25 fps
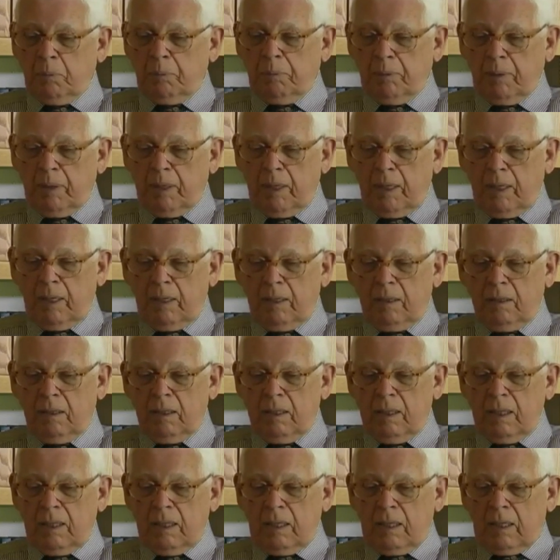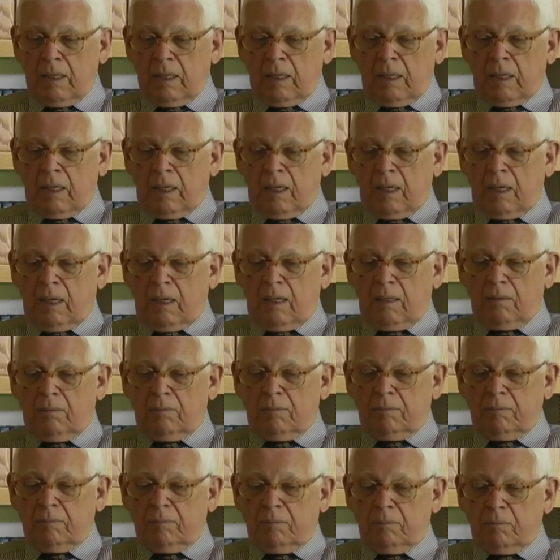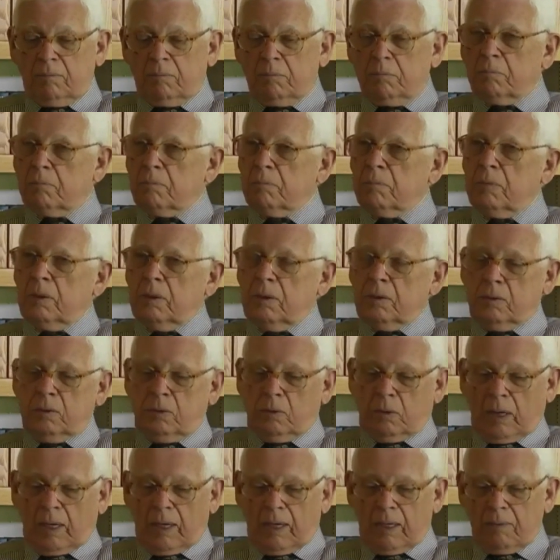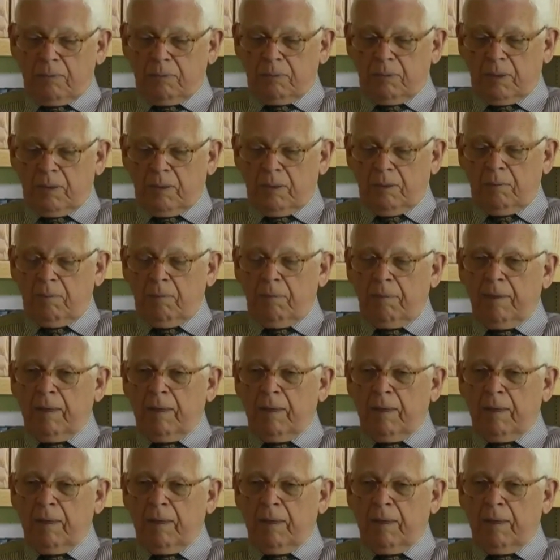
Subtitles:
paid to Haifa,